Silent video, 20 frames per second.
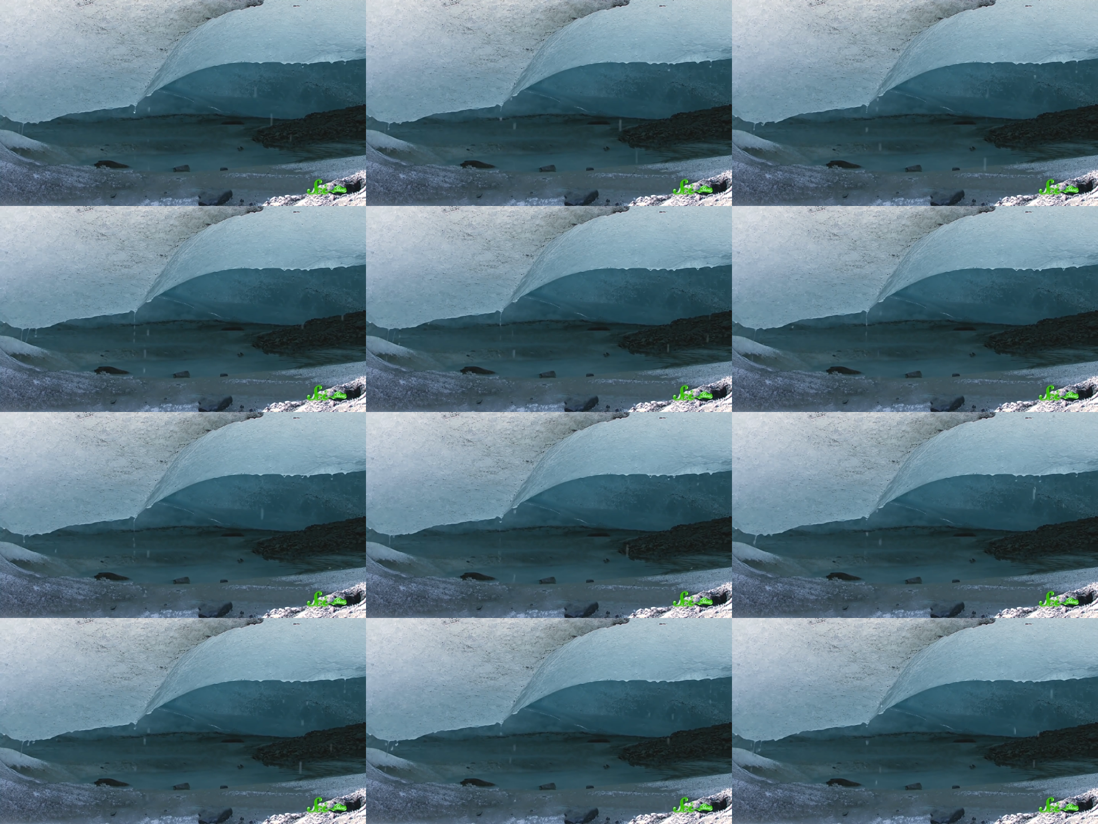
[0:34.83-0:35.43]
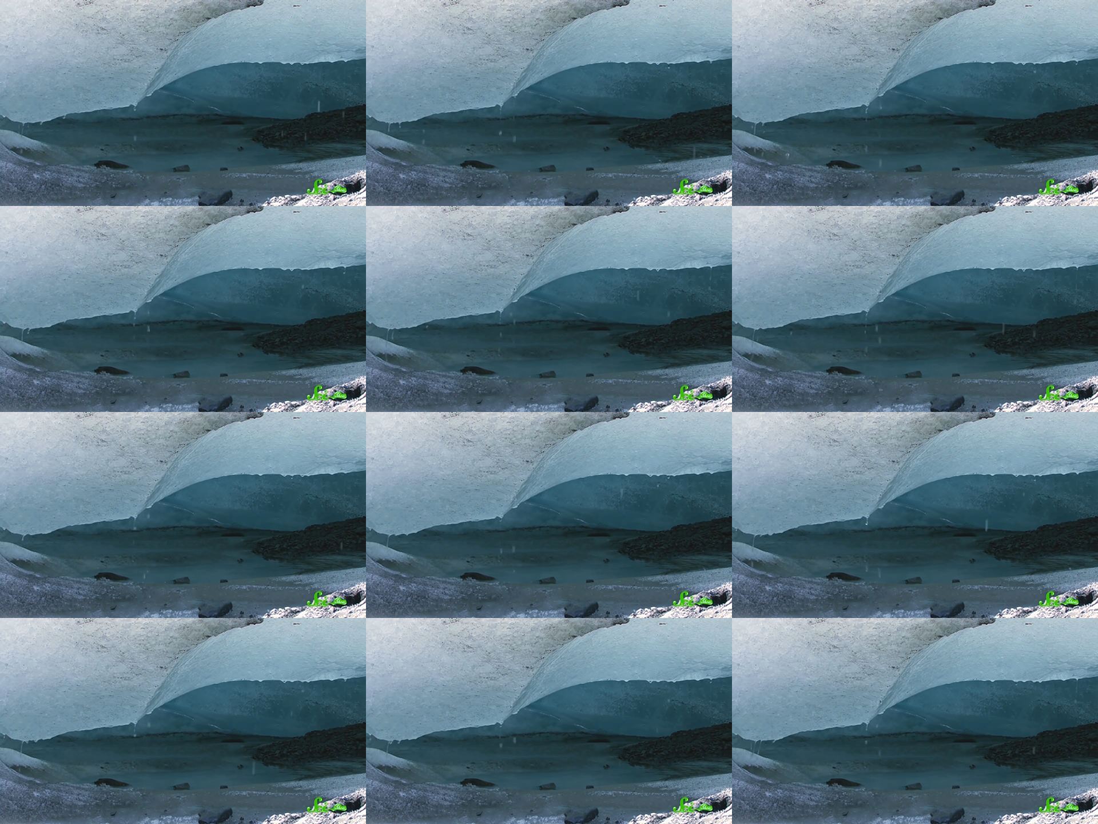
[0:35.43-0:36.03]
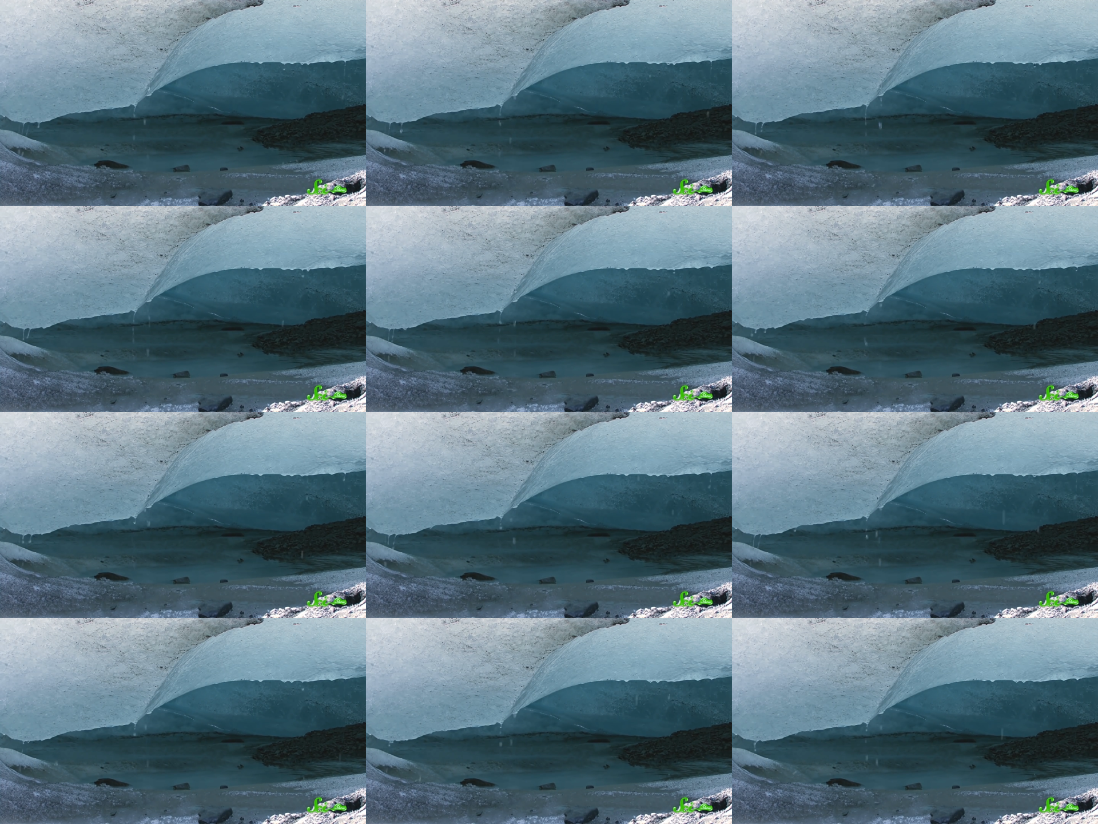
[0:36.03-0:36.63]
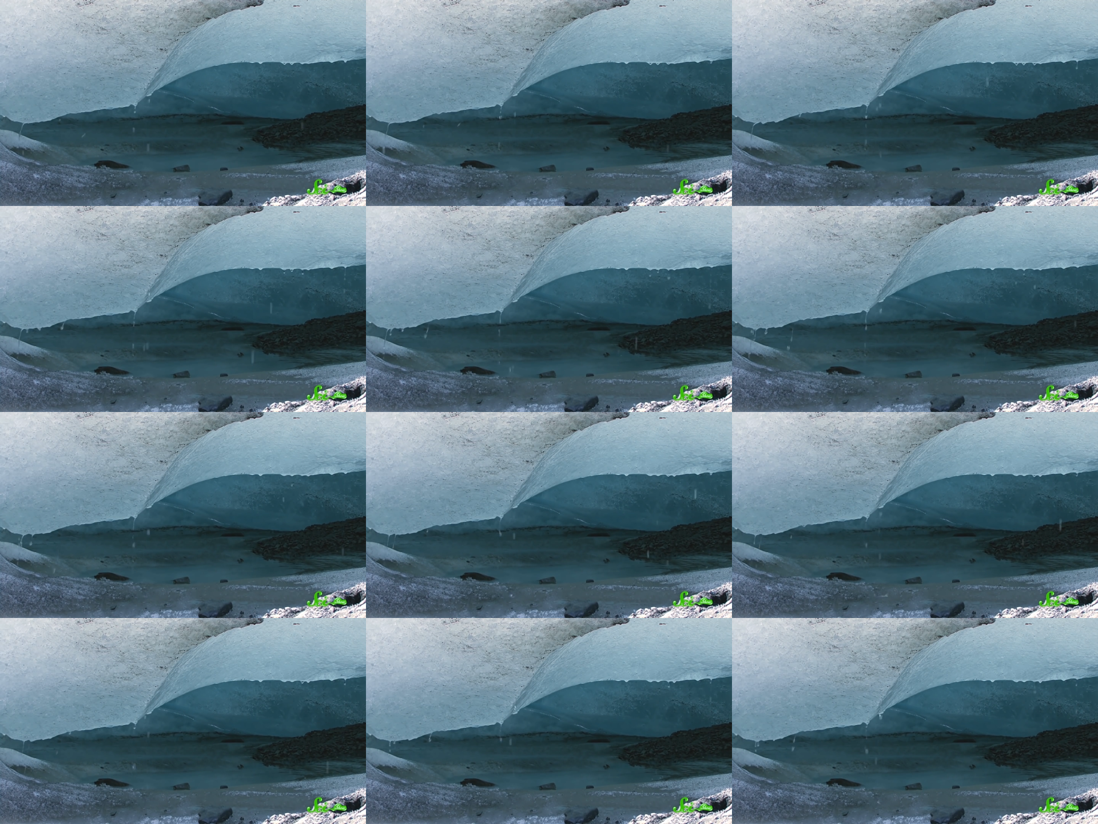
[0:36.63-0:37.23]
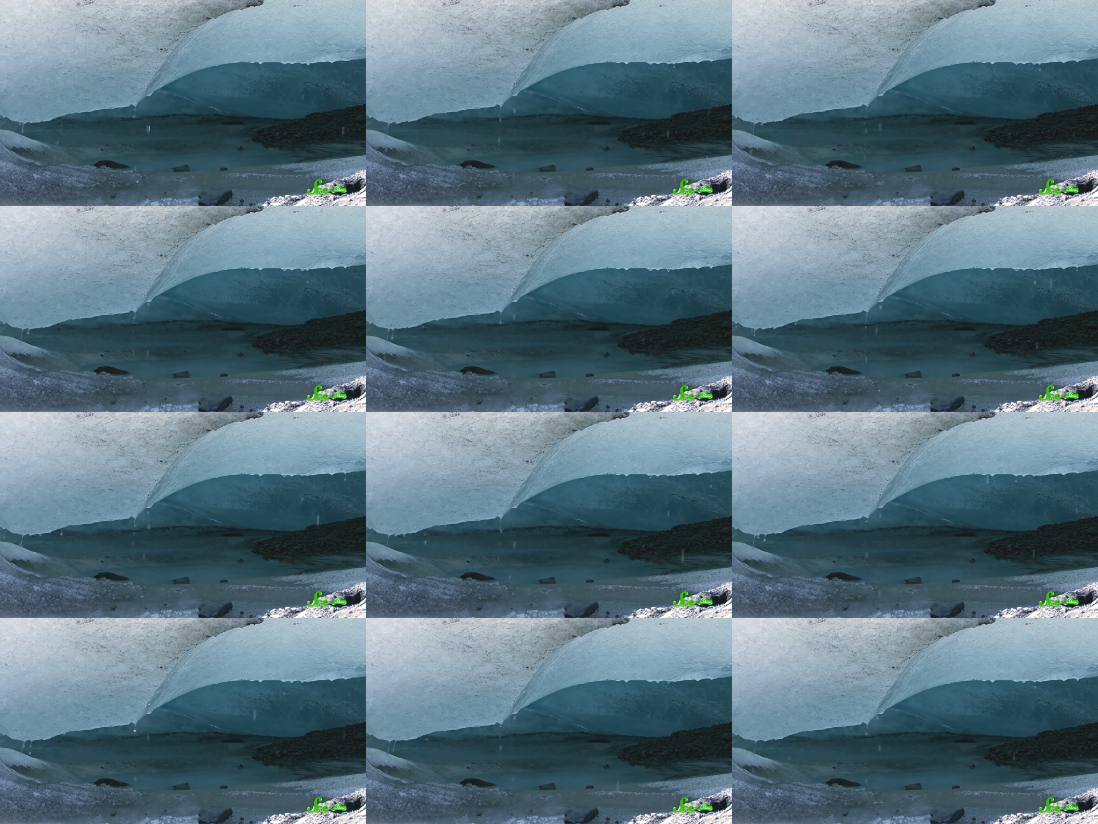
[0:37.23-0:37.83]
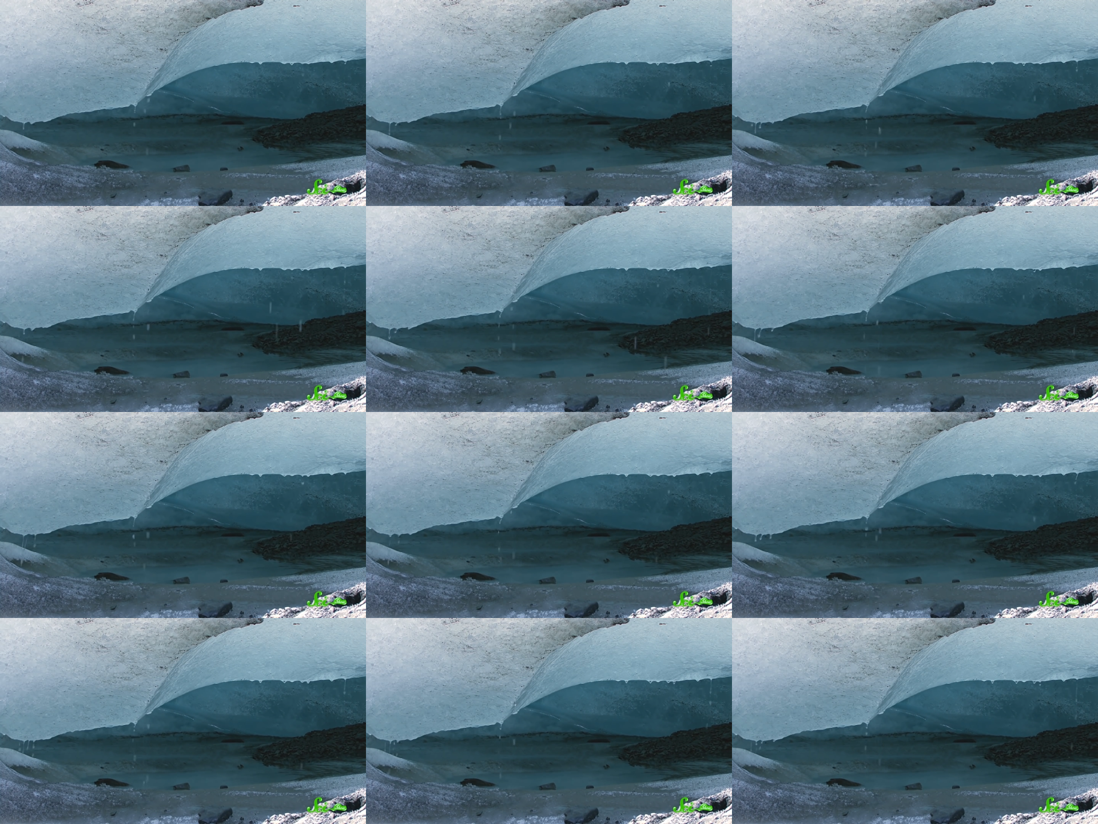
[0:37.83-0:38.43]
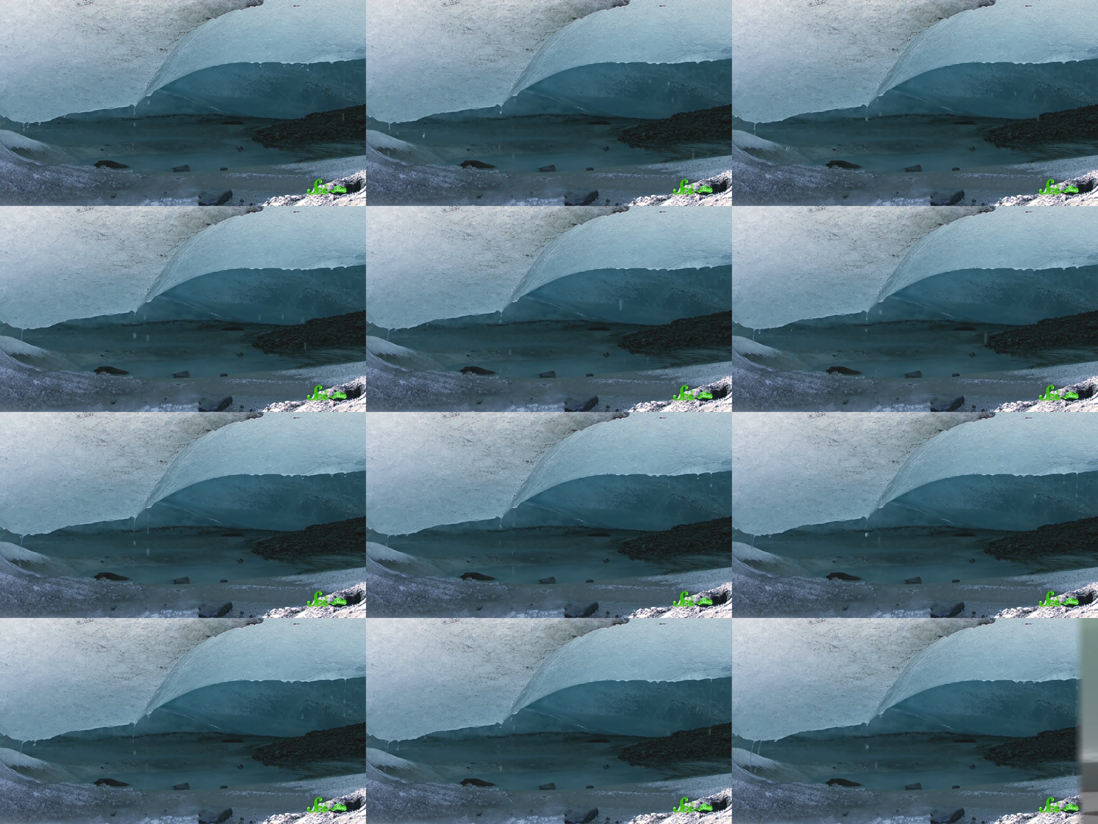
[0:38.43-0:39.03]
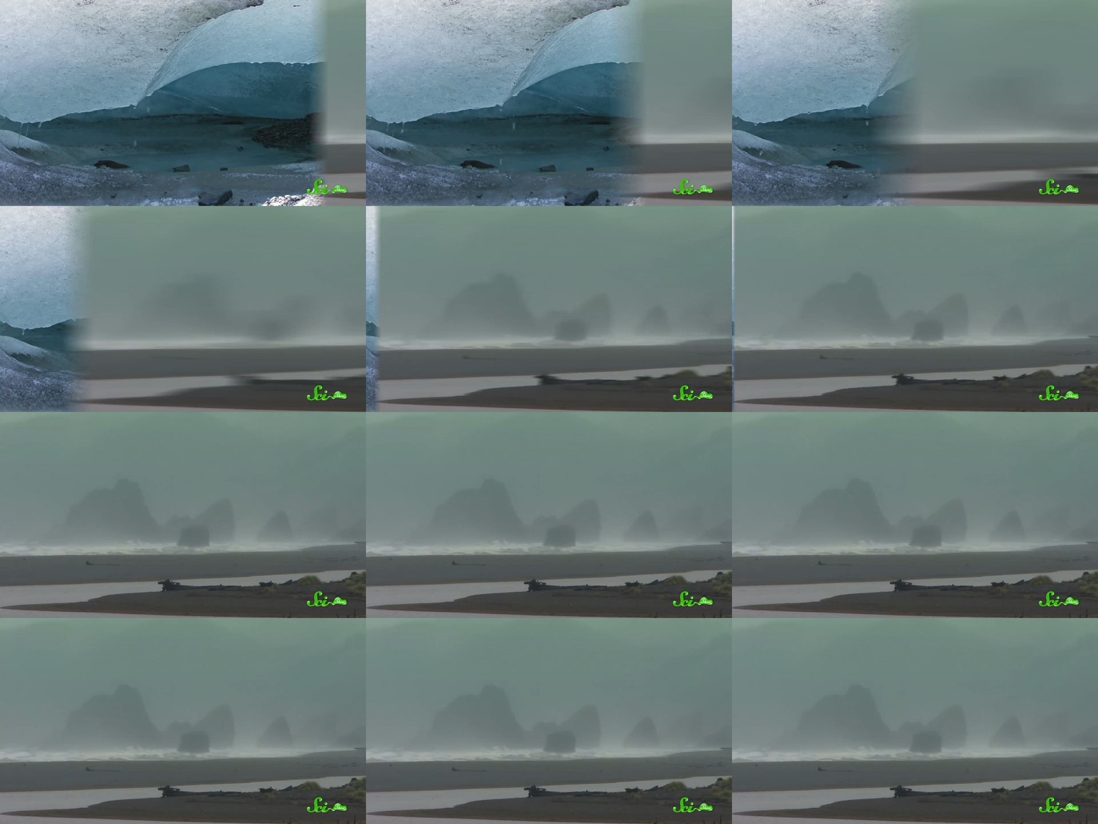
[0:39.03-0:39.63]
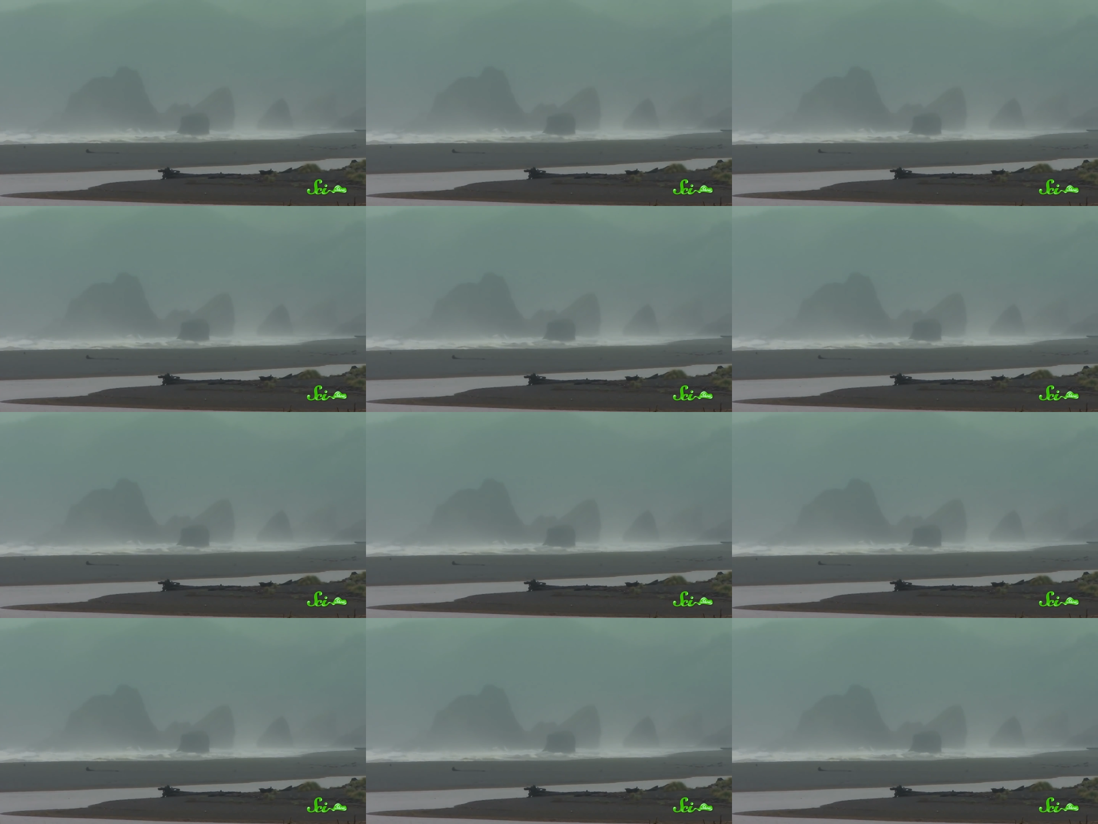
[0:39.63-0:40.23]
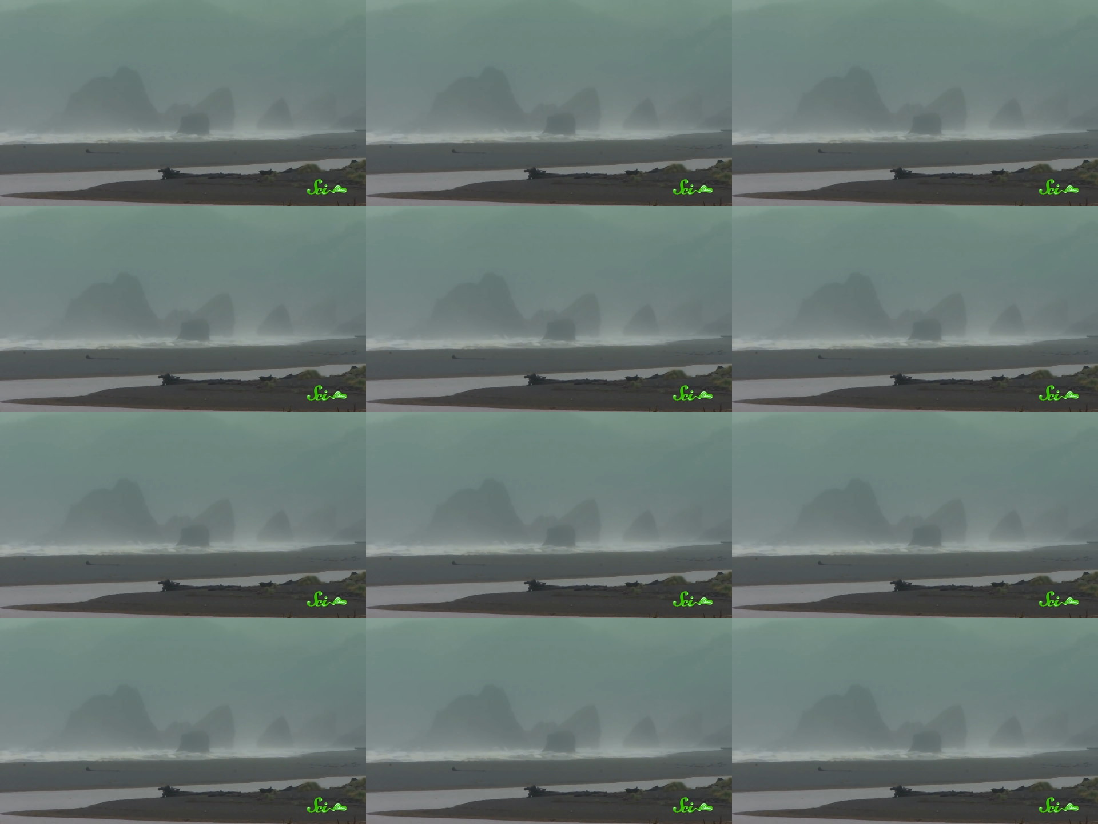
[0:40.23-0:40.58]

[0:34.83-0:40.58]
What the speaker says: Nobody's mouth can be seen.